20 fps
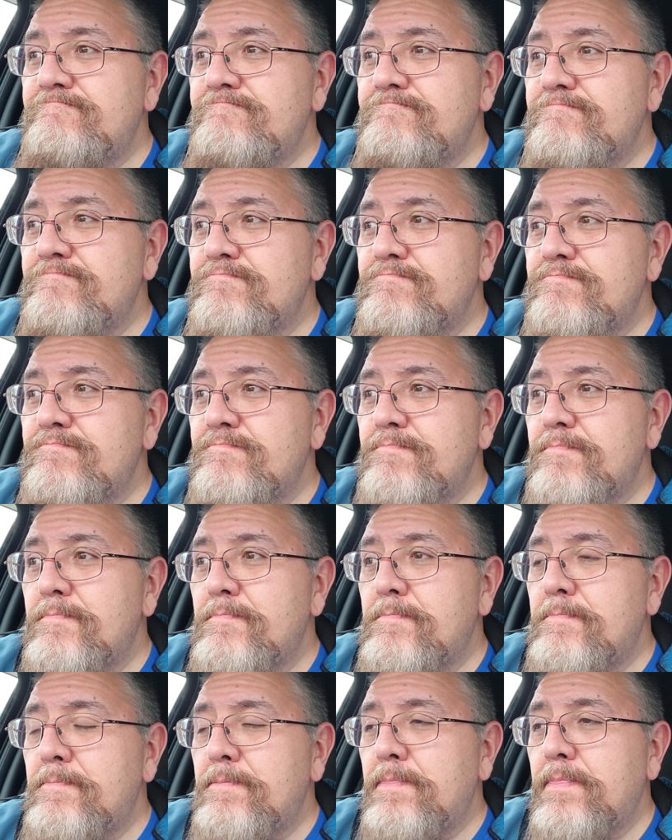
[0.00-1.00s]

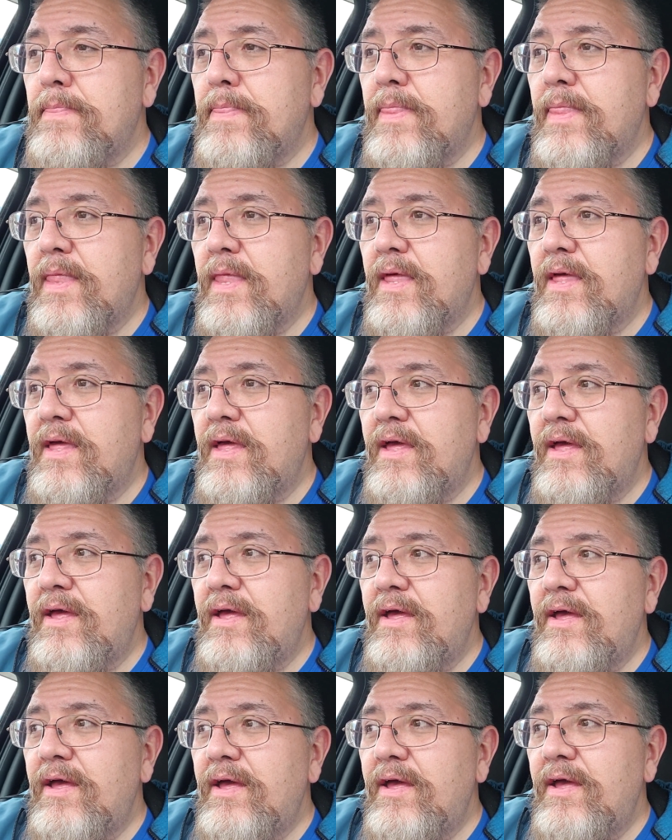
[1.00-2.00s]

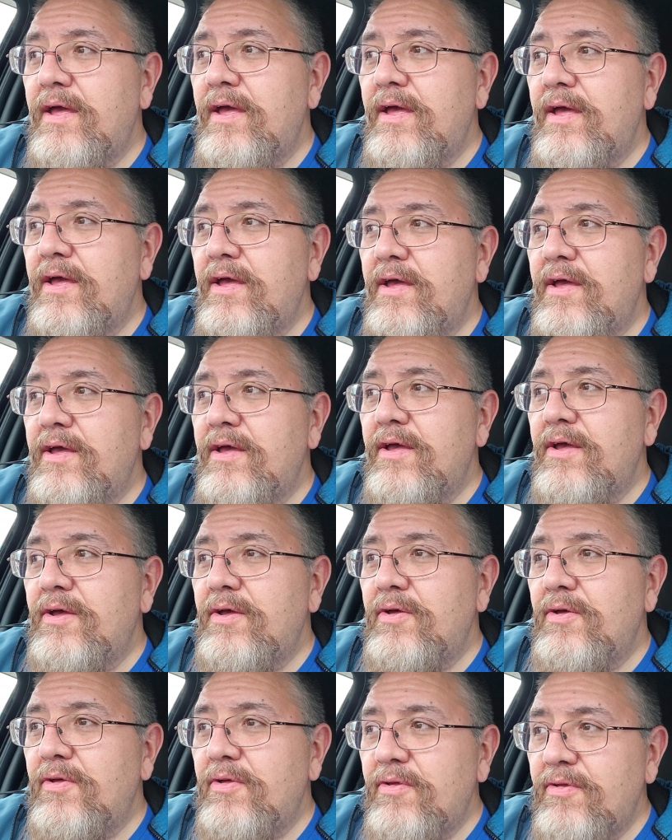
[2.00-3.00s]

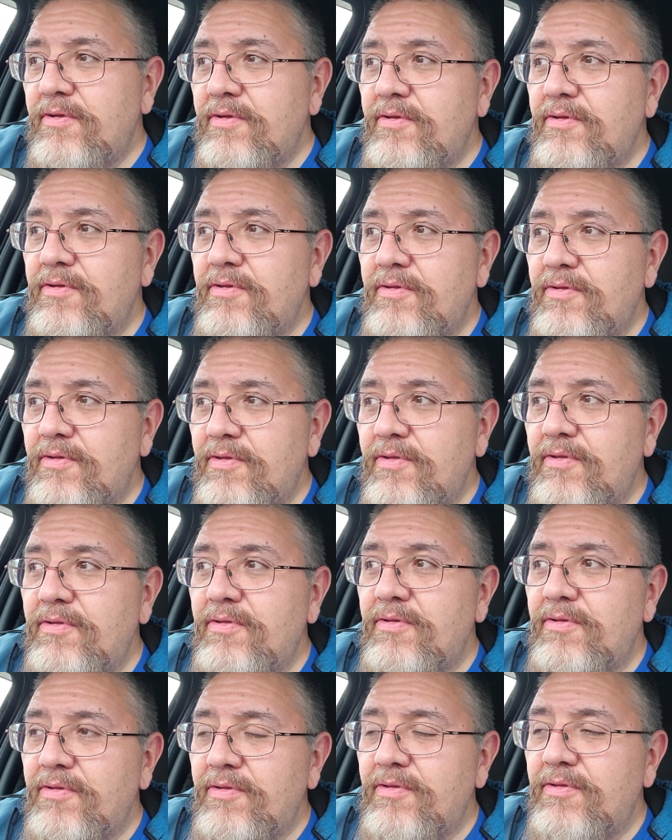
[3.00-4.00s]

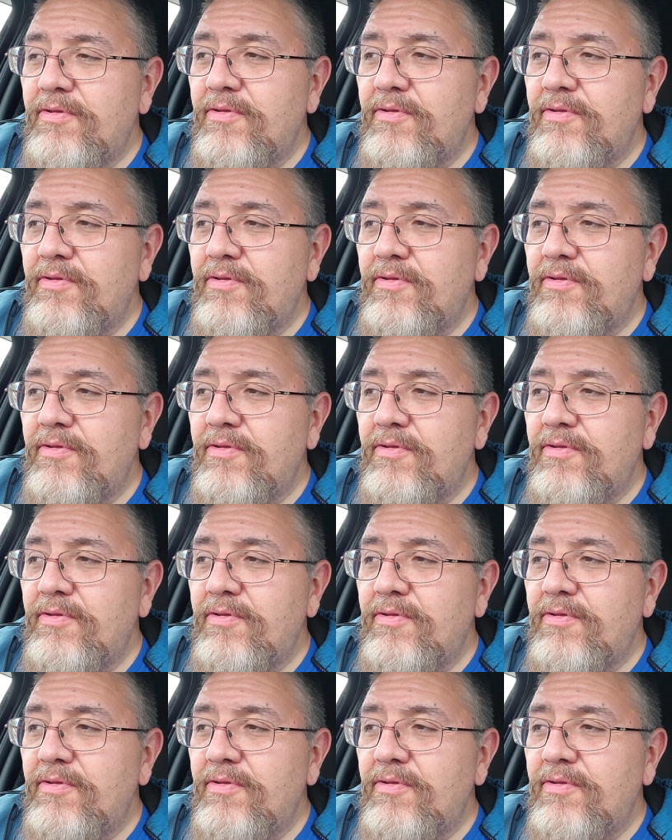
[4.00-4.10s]
(silence)